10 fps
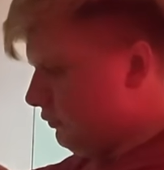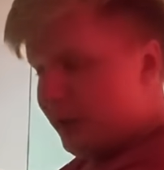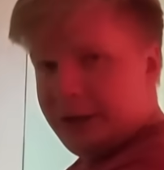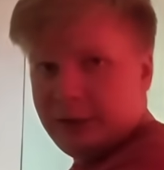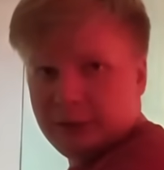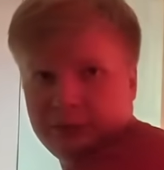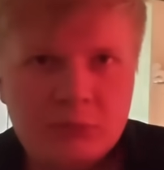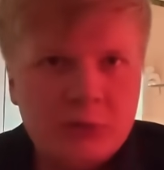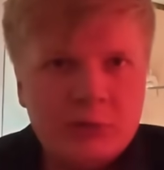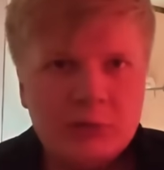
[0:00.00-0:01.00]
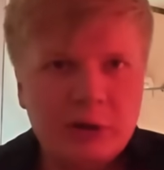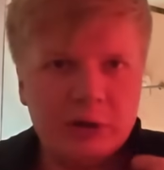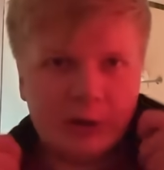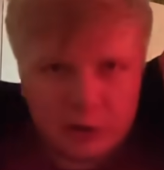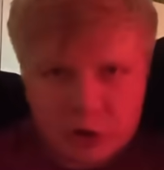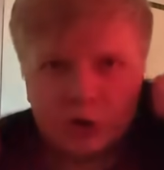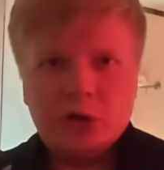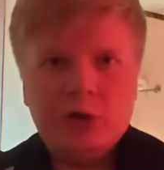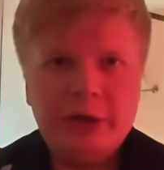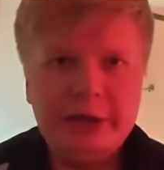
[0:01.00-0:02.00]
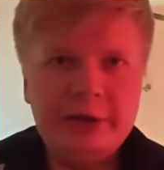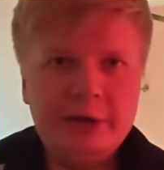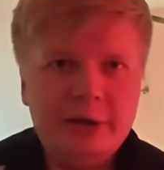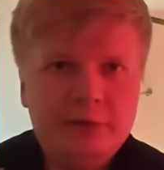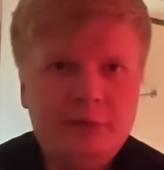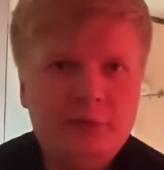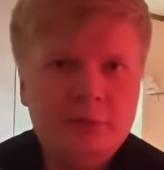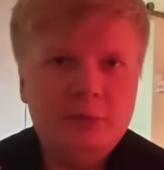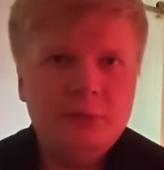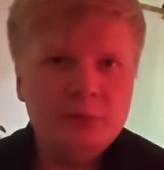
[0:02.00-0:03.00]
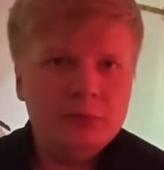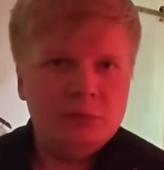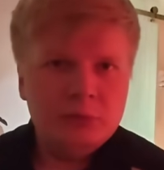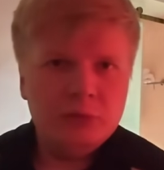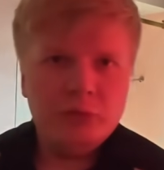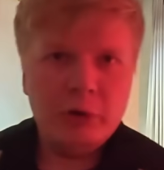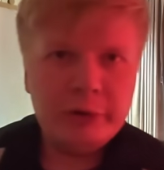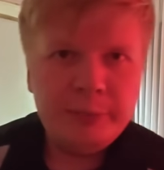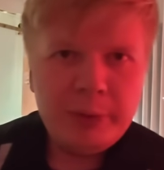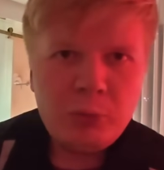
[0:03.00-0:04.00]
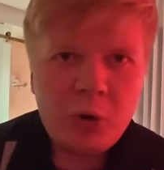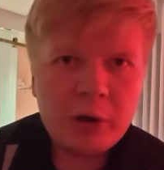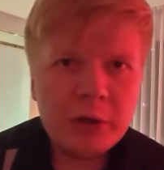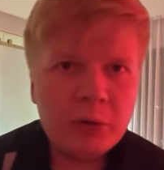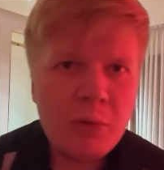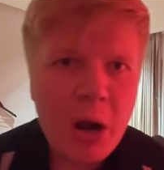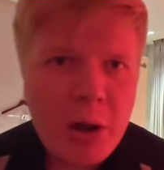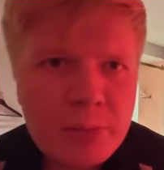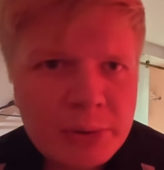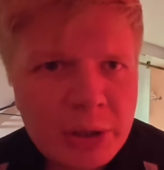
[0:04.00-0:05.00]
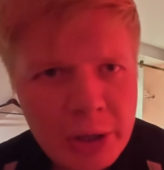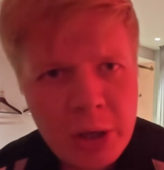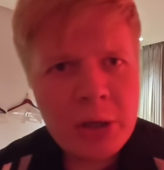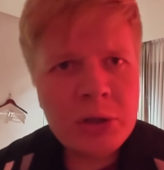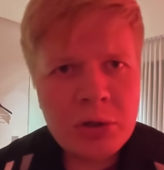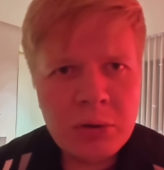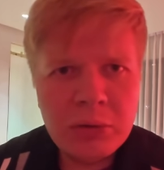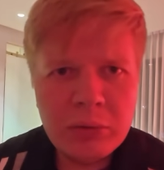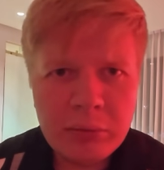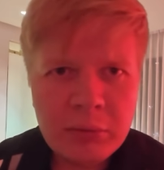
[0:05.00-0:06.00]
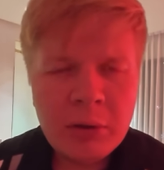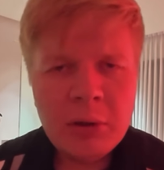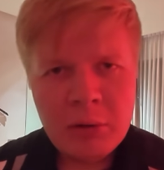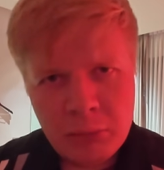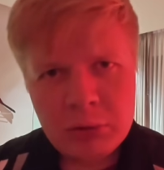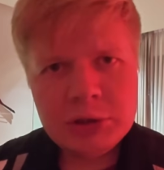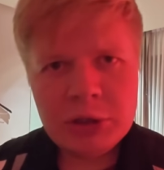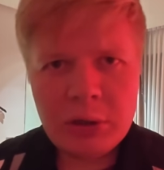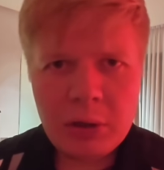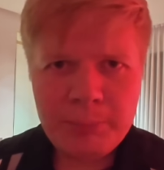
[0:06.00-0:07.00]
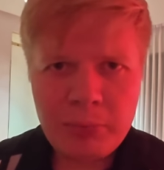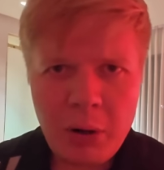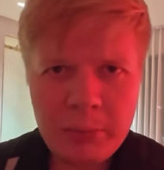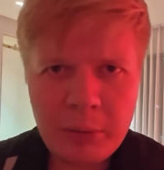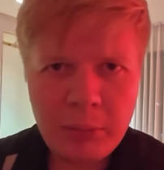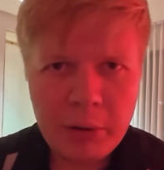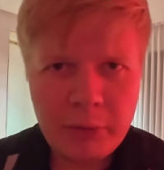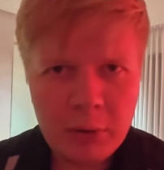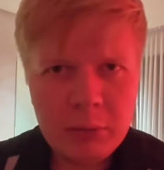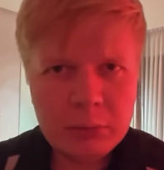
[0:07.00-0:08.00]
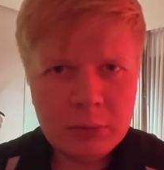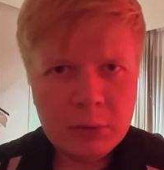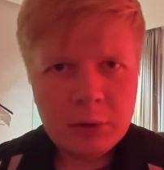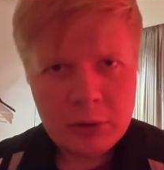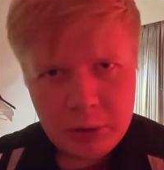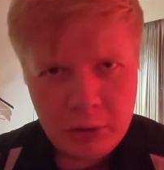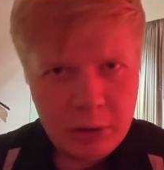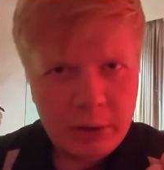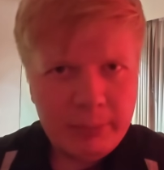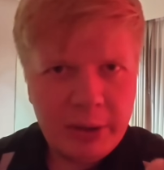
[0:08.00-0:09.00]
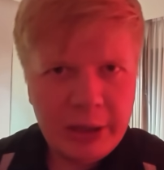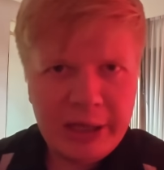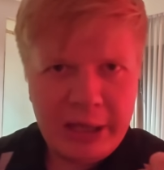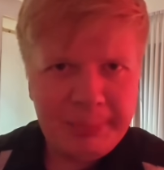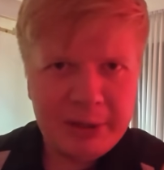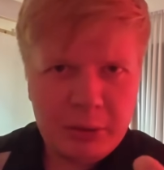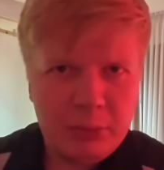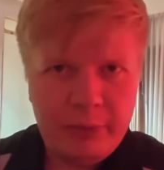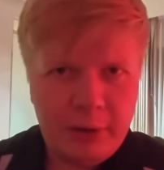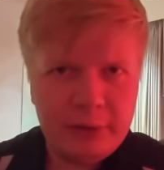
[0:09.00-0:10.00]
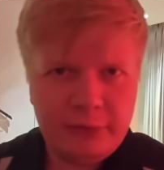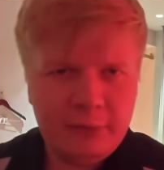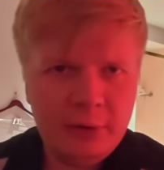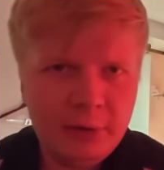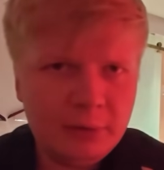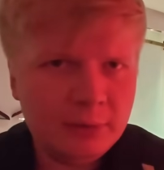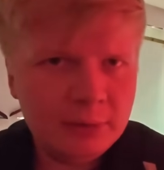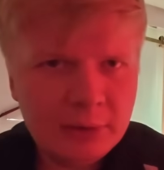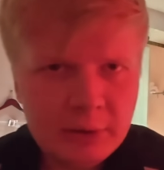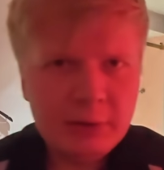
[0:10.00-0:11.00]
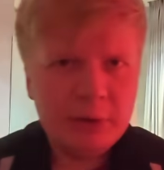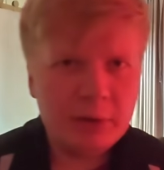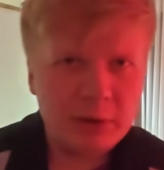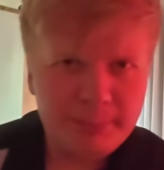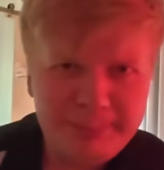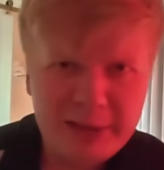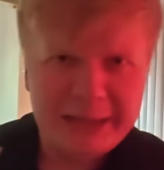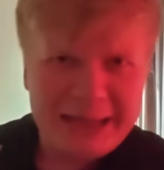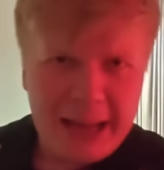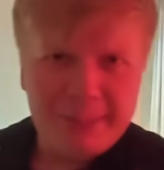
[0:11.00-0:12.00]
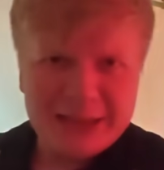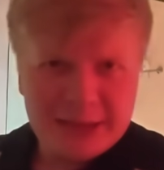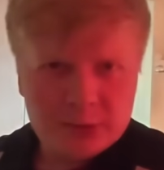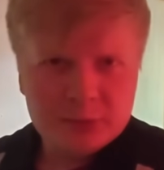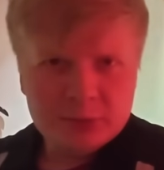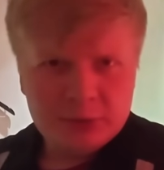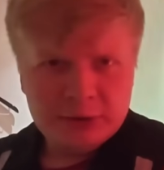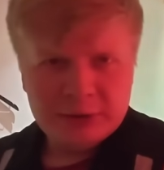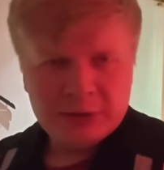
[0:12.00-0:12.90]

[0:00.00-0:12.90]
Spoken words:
ready? A little shirt like this. So I could be walking around and be like, hey, you. What you got a problem with, huh? You got a bit of gabagoo there, son? You got a bit of gabagoo?